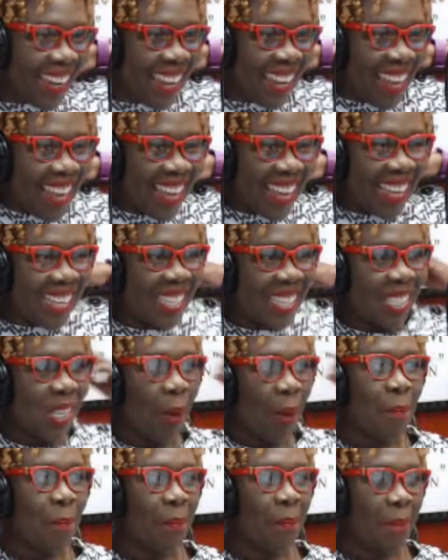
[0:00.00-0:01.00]
is
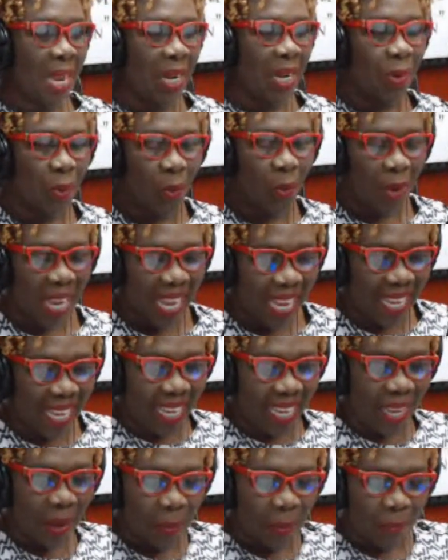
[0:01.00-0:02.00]
midweek.
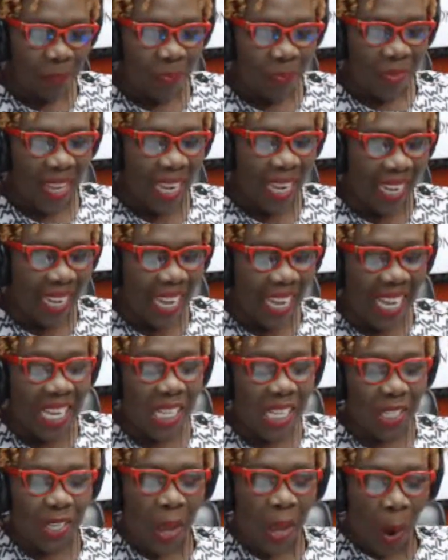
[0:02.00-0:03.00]
It
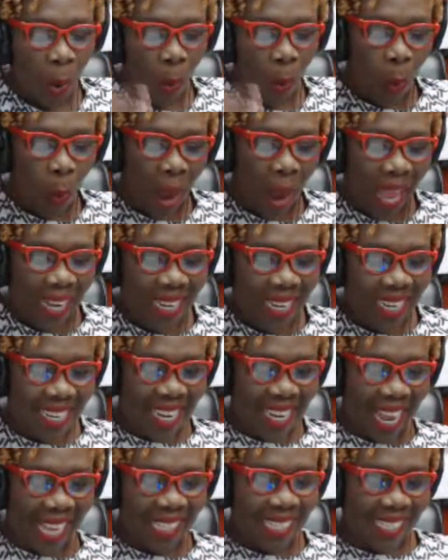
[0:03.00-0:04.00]
is
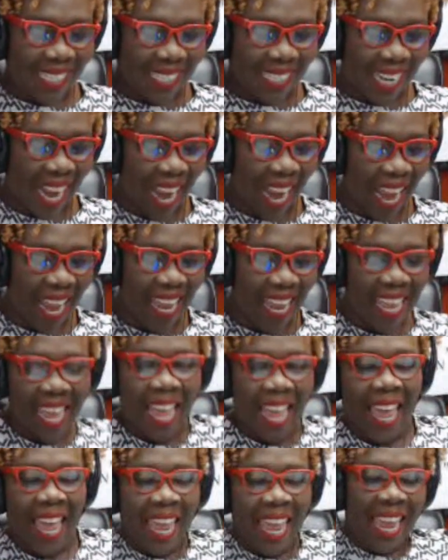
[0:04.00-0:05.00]
Wednesday.
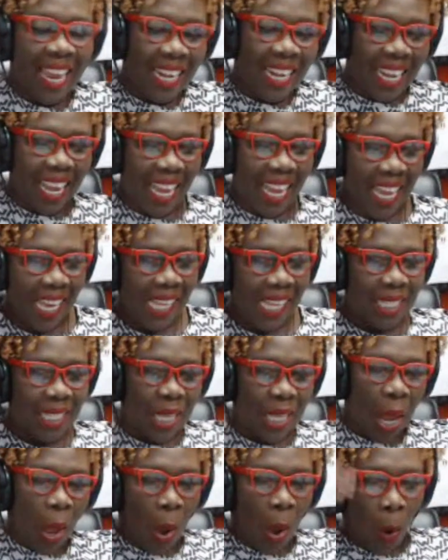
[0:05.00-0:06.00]
It is
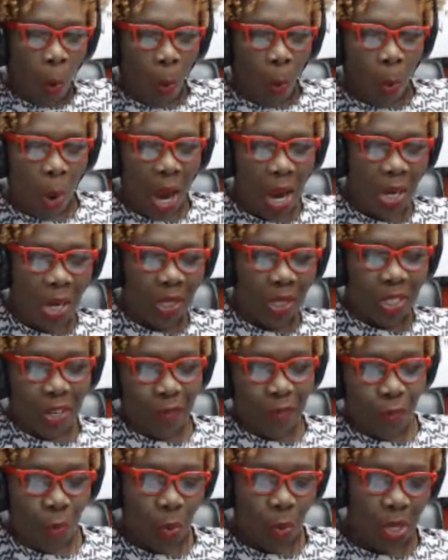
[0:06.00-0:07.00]
World of
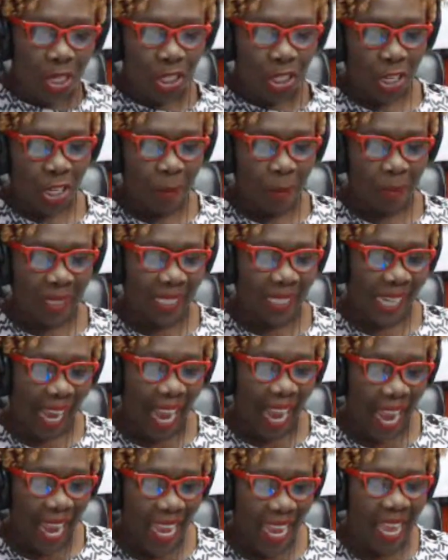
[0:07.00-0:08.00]
Worship
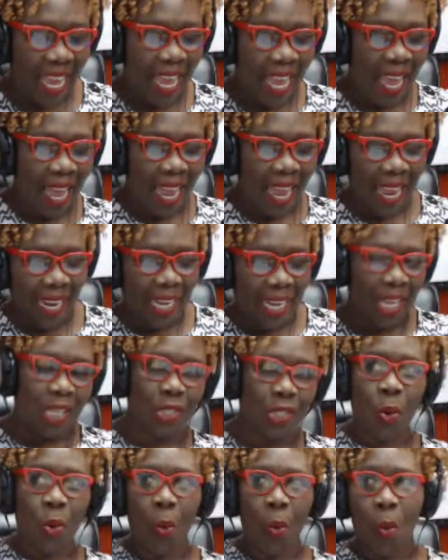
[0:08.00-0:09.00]
Day. It is
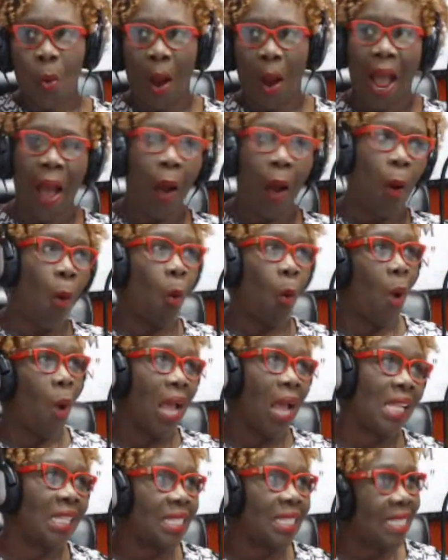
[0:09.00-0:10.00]
Wow
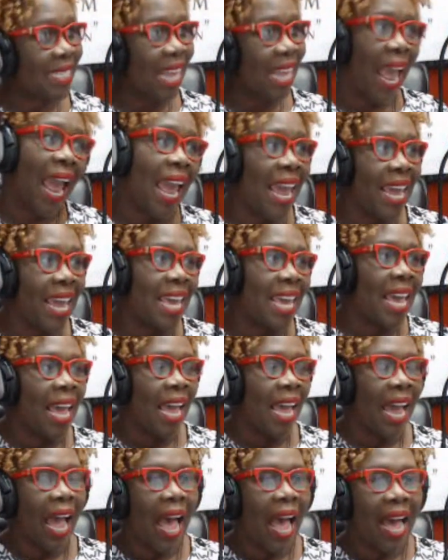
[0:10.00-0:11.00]
Wednesday.
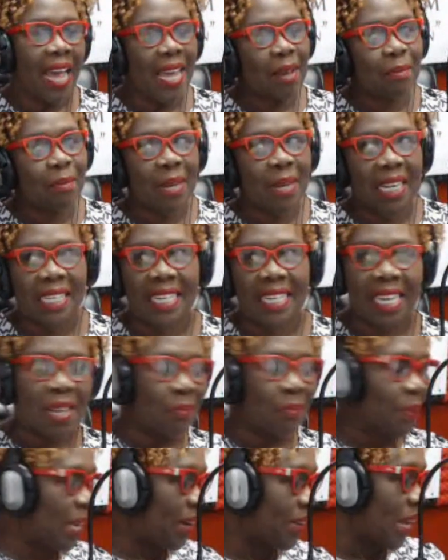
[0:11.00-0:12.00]
I am Nadine
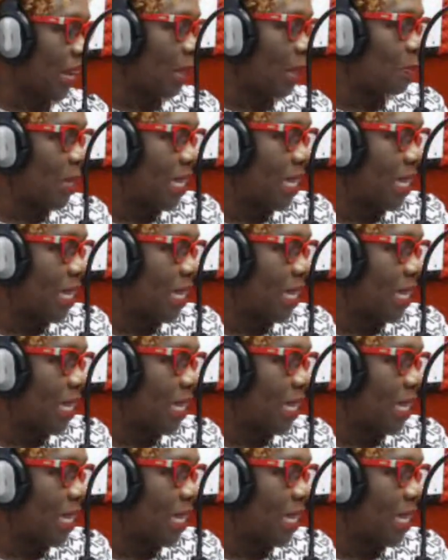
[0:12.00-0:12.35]
Blair and I'll be